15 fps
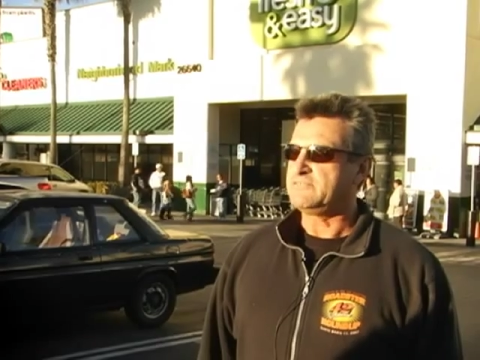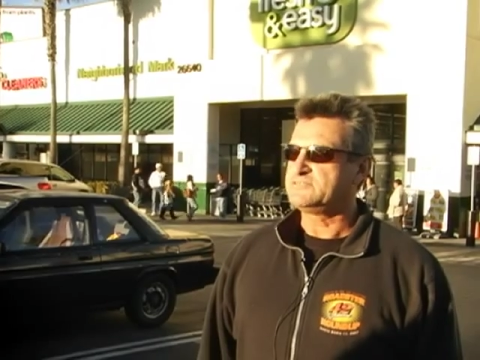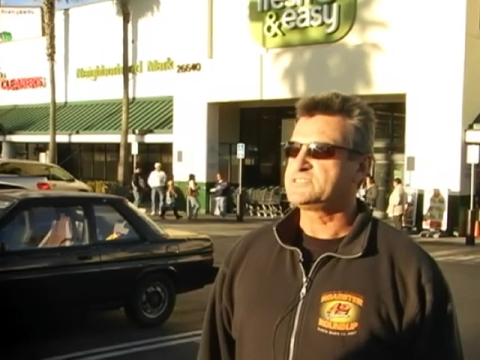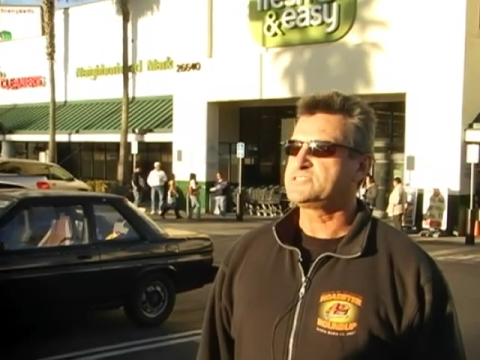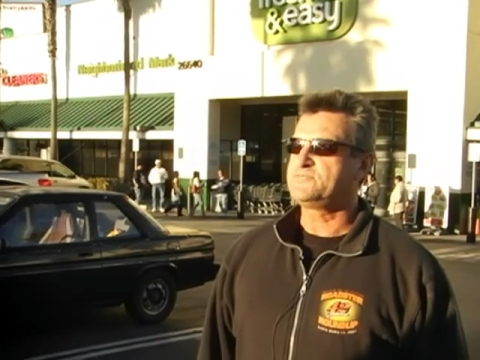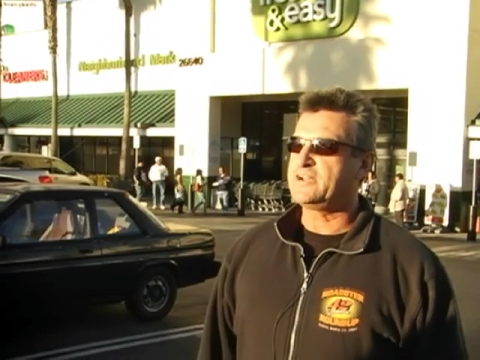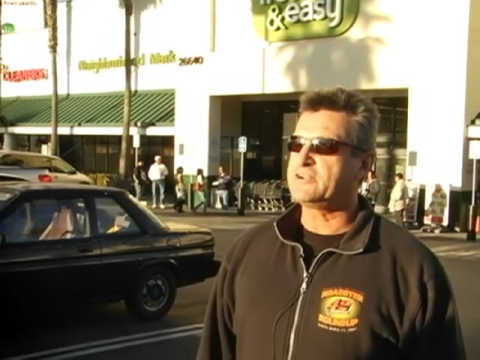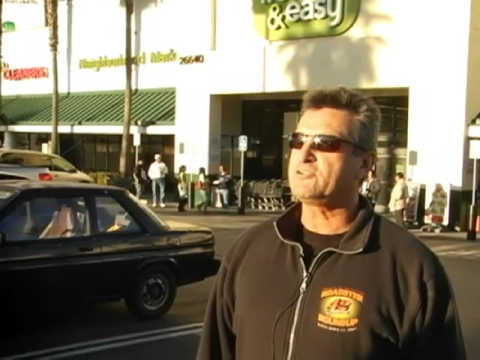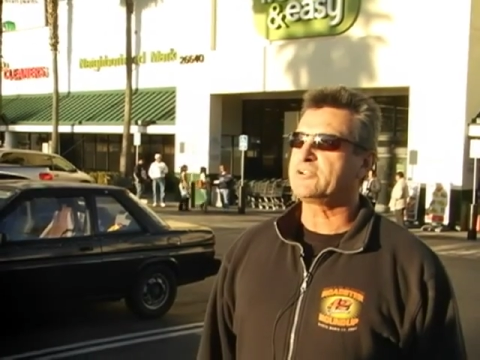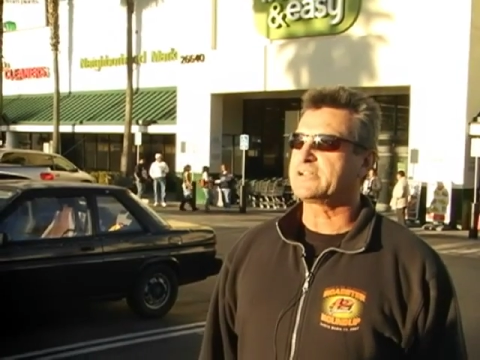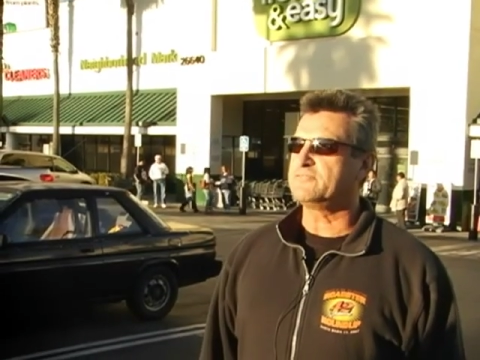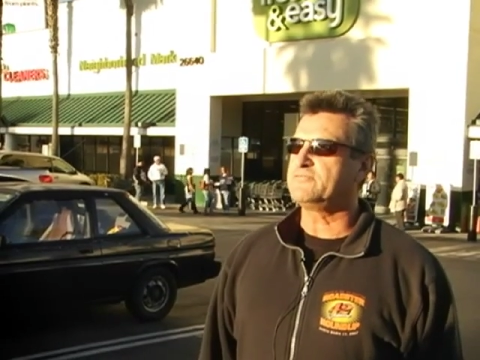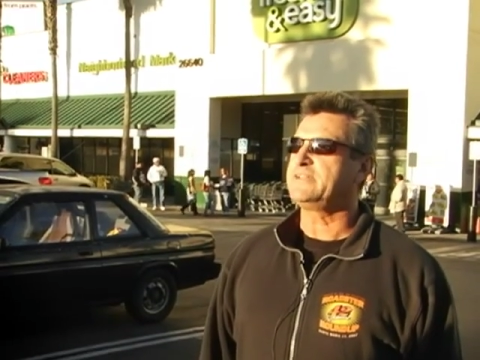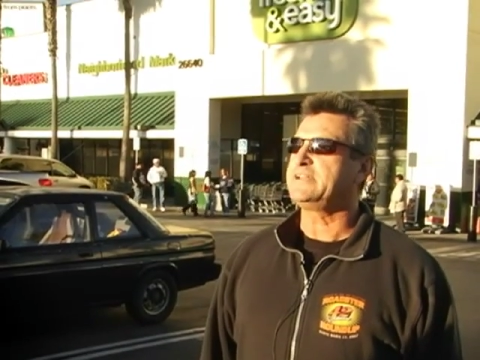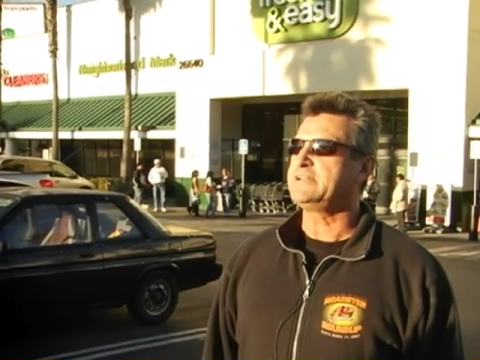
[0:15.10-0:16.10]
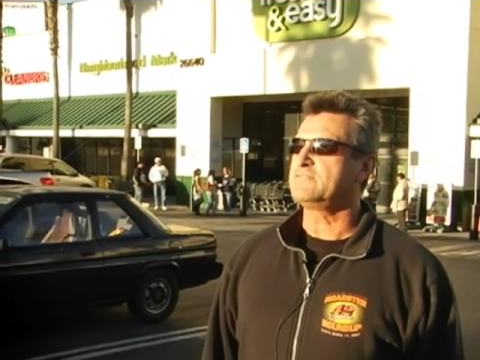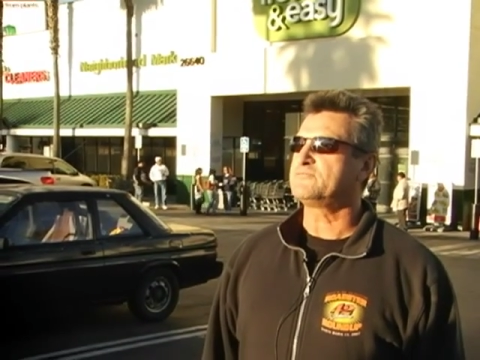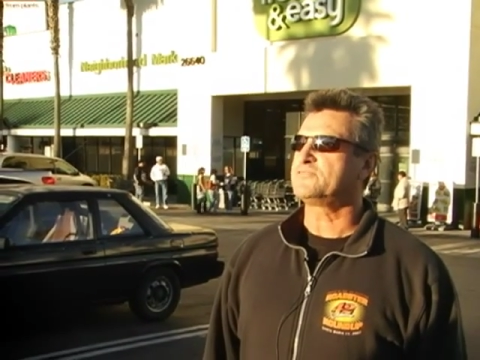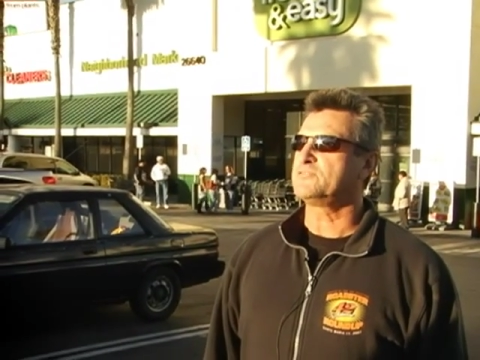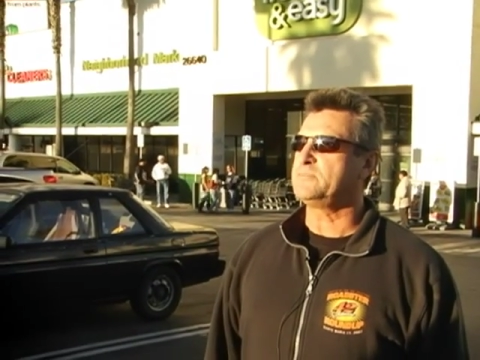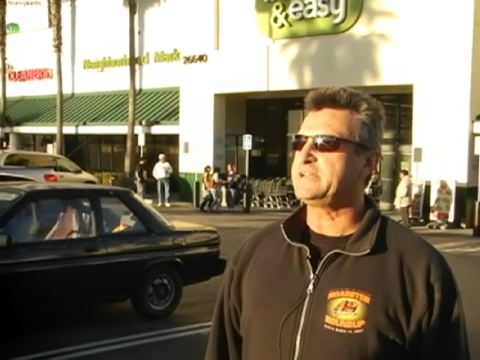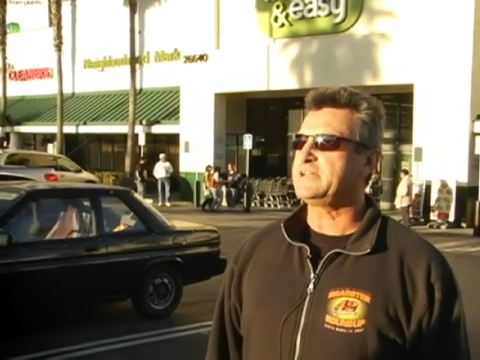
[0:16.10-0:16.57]
It's very
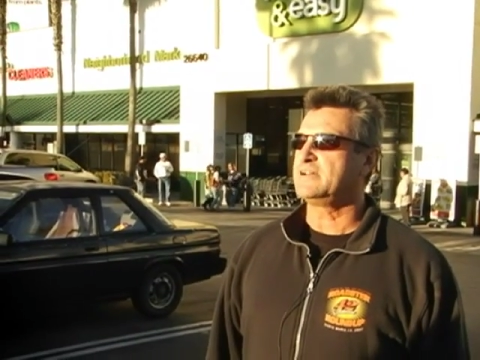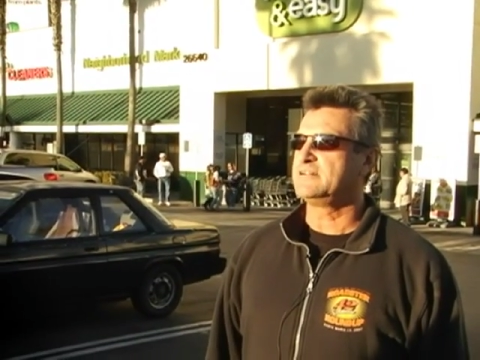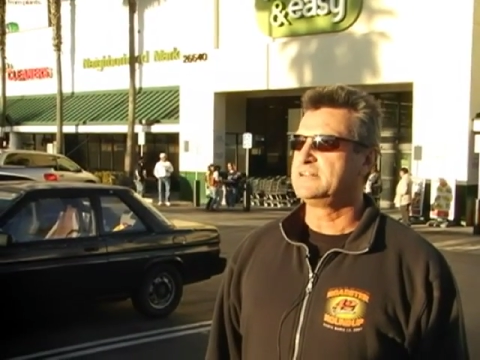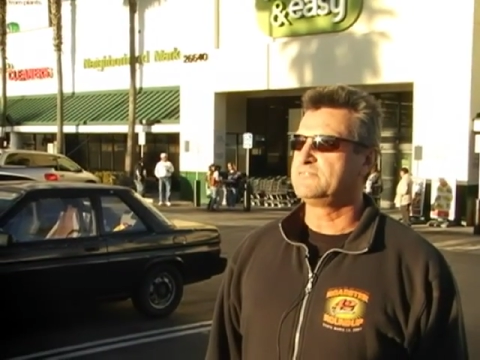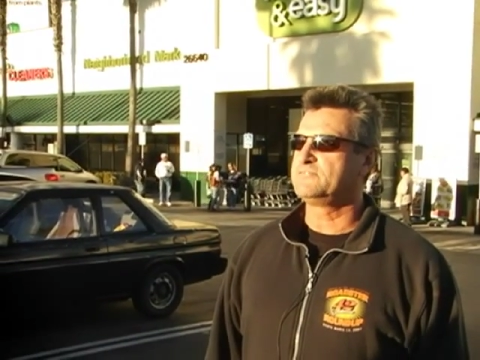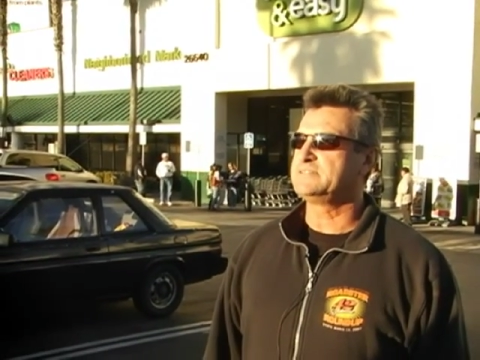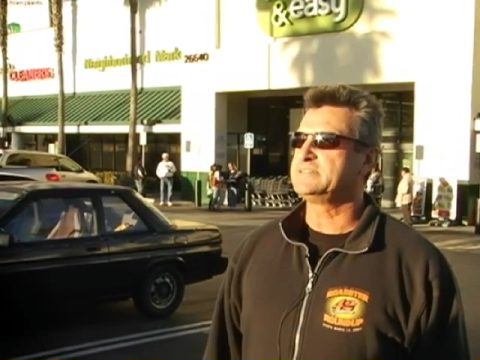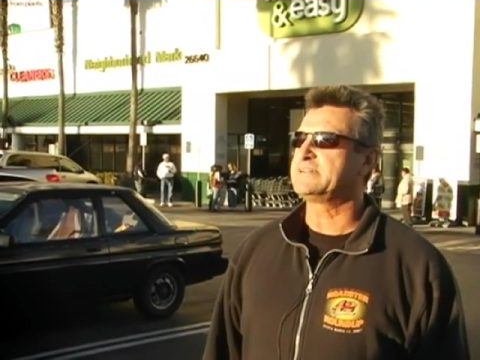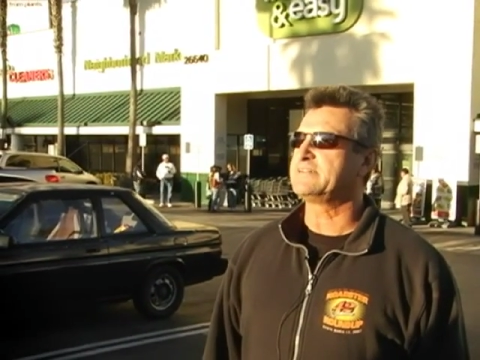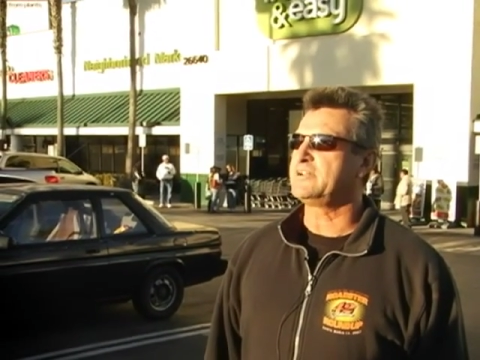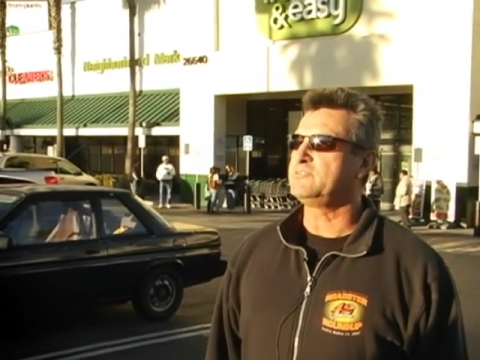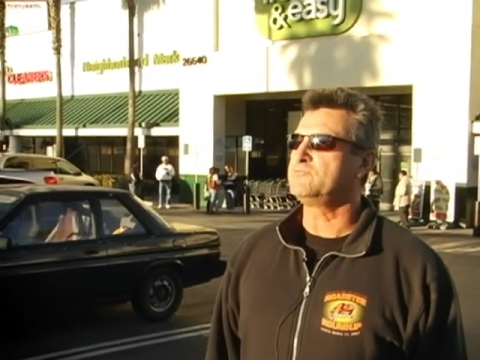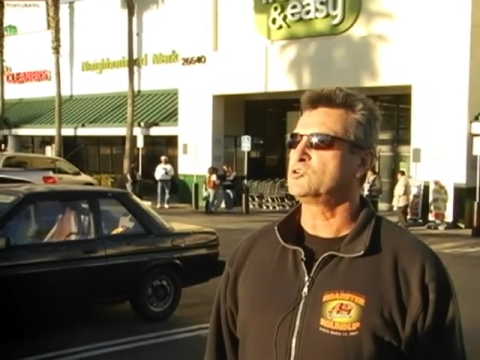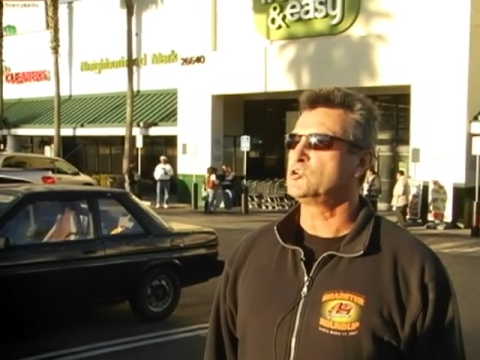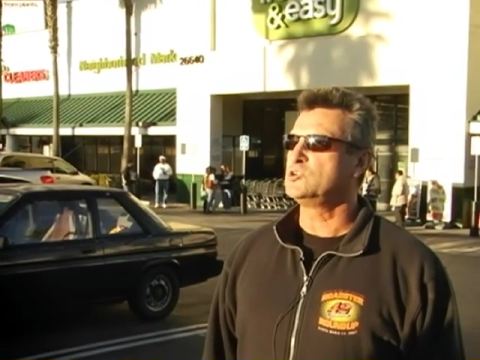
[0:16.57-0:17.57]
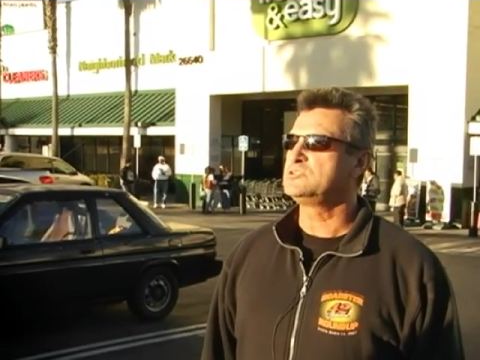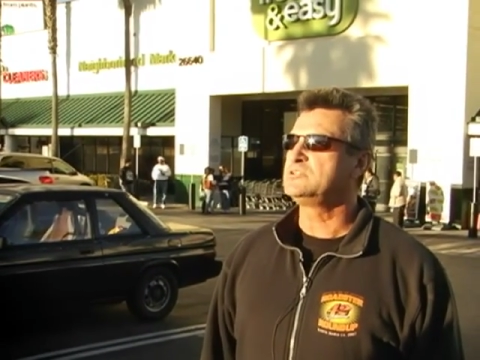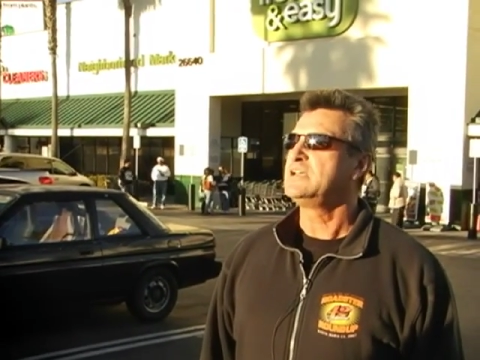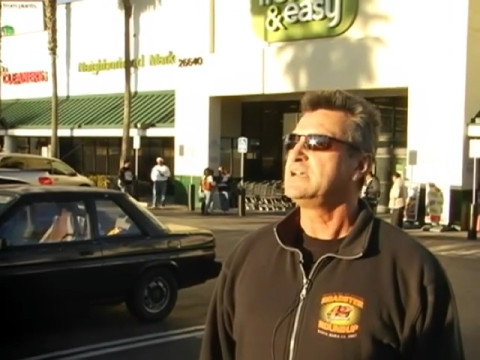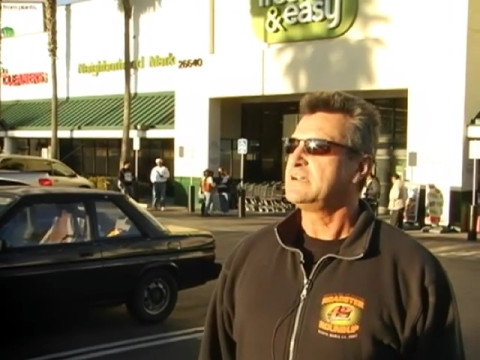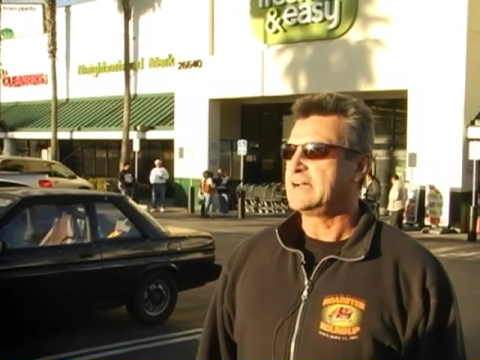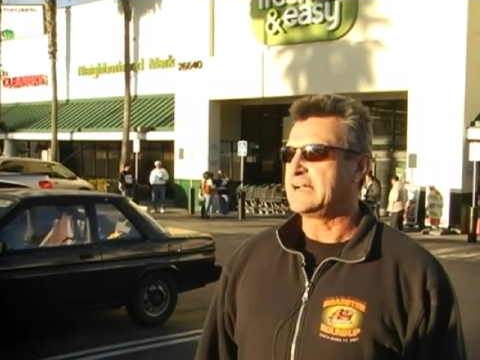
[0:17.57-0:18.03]
convenient for me. I live in the neighborhood.
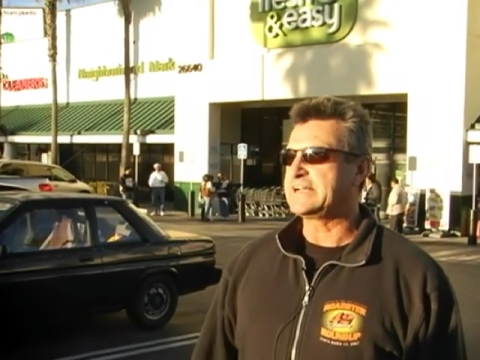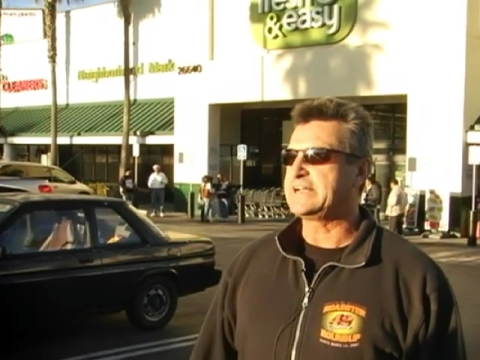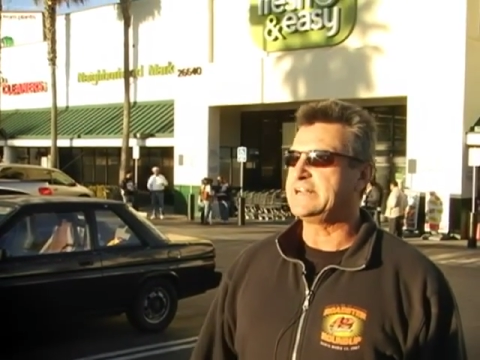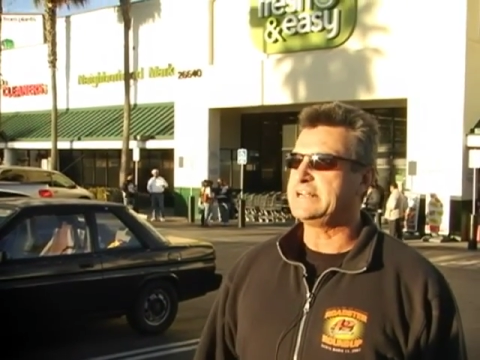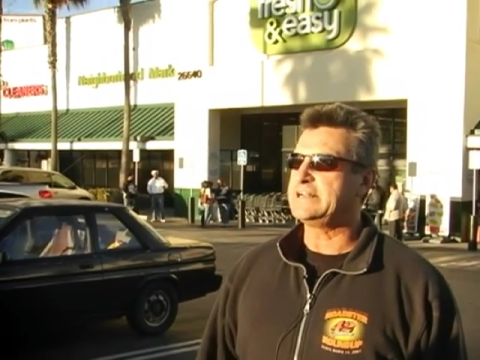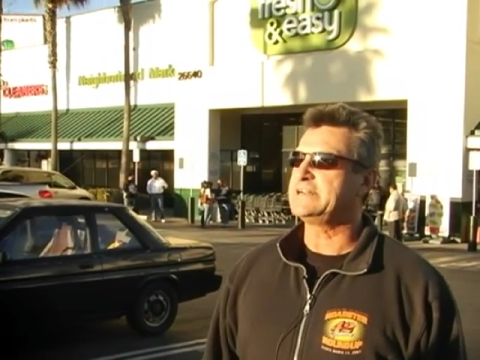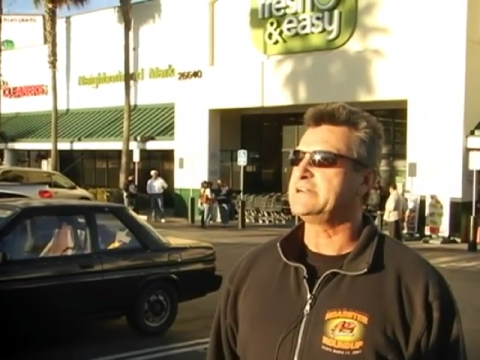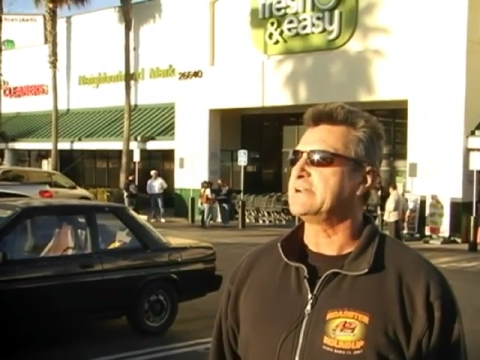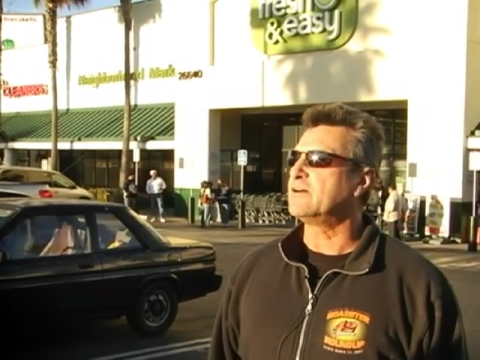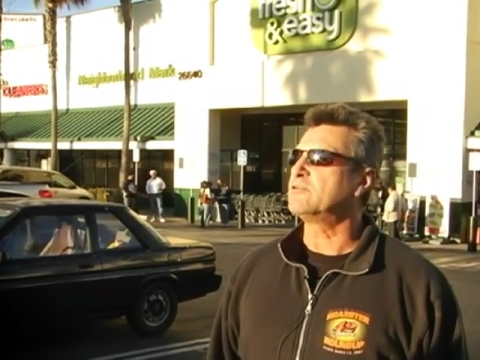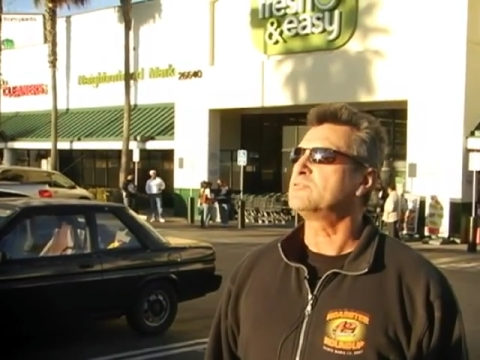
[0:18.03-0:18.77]
I get in and